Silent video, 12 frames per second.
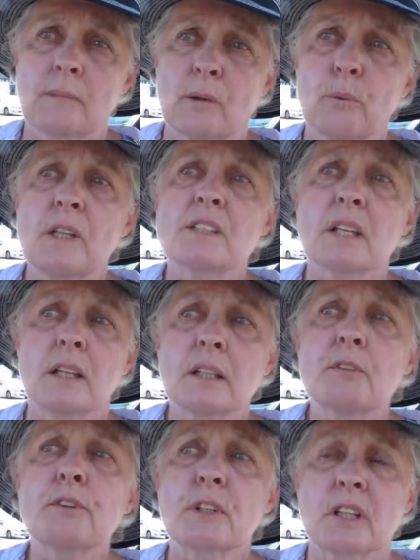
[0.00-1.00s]
We'd say
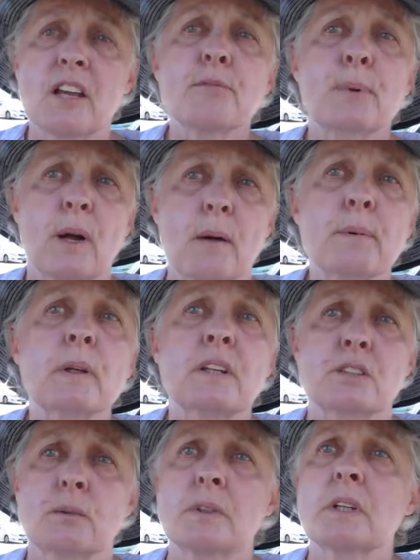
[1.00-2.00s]
live your life properly
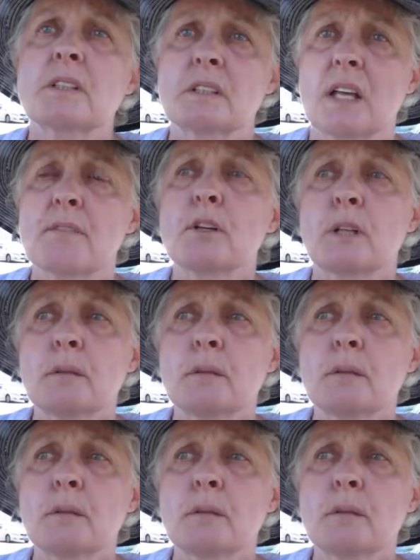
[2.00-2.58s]
so it doesn't have an